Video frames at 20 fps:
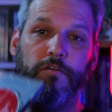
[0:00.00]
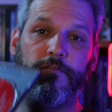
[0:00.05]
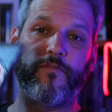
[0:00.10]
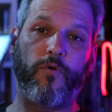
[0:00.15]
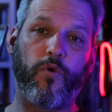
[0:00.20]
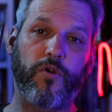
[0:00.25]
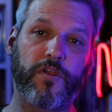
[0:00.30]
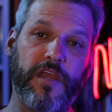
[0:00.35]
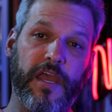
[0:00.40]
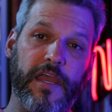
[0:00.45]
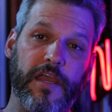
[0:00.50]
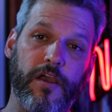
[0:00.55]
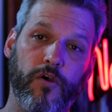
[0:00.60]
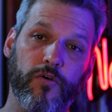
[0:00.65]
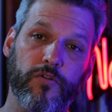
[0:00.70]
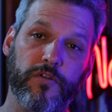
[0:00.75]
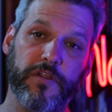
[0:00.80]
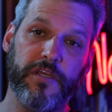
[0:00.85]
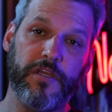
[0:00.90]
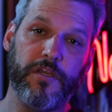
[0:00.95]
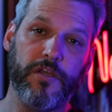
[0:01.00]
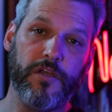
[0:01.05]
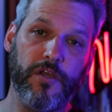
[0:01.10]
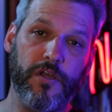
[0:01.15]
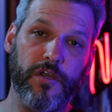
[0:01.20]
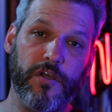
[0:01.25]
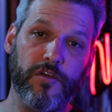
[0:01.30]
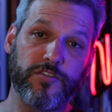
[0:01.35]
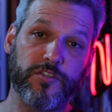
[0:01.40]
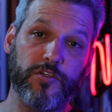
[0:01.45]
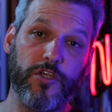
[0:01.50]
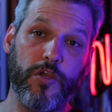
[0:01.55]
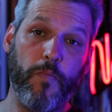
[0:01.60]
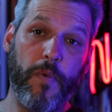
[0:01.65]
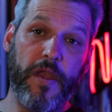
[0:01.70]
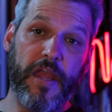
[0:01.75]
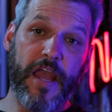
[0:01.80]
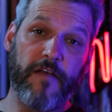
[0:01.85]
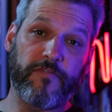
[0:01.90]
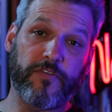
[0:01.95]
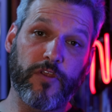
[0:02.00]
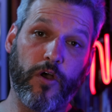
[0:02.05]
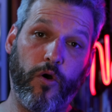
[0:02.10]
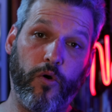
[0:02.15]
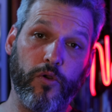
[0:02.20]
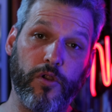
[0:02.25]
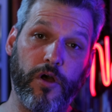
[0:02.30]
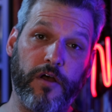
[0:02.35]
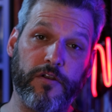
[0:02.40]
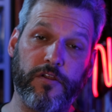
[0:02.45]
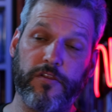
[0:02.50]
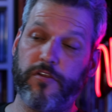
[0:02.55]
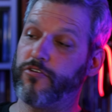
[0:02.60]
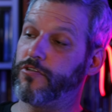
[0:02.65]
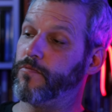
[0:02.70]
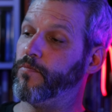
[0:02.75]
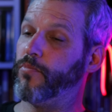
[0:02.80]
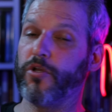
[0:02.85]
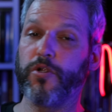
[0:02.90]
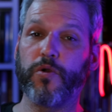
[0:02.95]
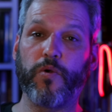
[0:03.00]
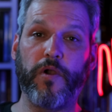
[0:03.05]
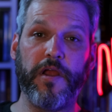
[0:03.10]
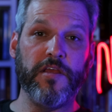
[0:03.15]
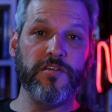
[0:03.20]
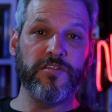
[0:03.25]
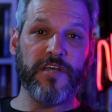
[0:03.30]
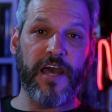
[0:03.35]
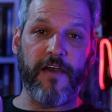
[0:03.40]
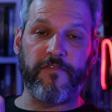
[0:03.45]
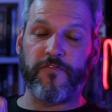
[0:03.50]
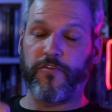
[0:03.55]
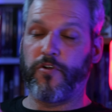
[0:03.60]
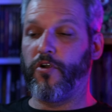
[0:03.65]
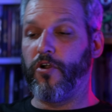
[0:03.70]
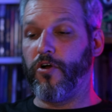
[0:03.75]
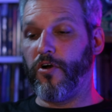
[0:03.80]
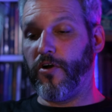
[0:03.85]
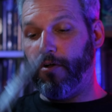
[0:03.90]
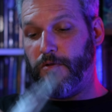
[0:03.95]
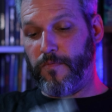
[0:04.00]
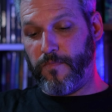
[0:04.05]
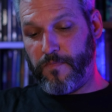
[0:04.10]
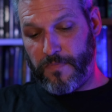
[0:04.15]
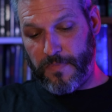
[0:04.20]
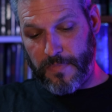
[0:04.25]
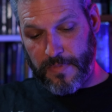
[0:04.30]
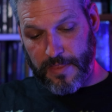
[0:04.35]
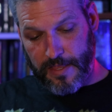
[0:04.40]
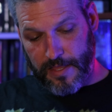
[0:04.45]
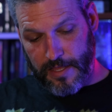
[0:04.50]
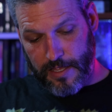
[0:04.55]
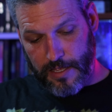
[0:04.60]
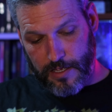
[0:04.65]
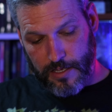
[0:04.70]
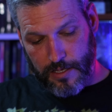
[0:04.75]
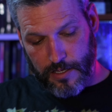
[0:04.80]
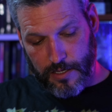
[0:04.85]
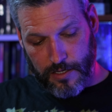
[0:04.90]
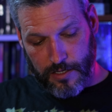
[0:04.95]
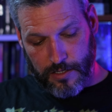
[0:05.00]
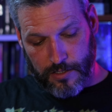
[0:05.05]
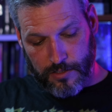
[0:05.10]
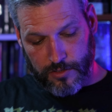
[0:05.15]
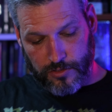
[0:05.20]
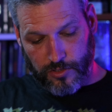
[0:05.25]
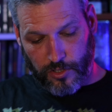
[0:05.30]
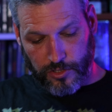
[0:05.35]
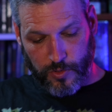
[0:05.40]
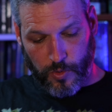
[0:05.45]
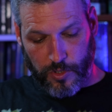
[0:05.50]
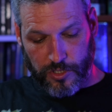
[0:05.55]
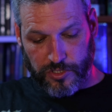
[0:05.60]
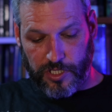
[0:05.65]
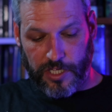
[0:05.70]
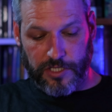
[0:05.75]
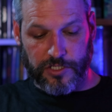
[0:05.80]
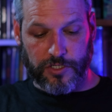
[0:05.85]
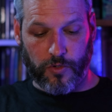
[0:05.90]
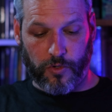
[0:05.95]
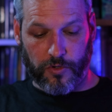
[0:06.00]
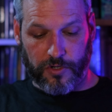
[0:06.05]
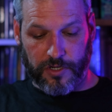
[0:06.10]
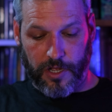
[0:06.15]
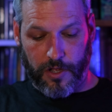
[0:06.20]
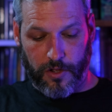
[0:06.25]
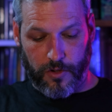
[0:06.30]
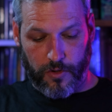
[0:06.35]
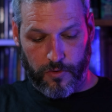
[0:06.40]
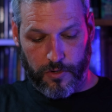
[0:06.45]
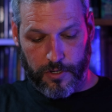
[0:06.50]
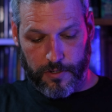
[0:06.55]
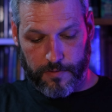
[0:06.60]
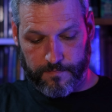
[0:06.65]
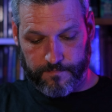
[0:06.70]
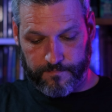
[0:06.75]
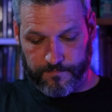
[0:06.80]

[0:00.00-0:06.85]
4K only. So you may have to hold on to those Blu-rays after all. There's also a digital code.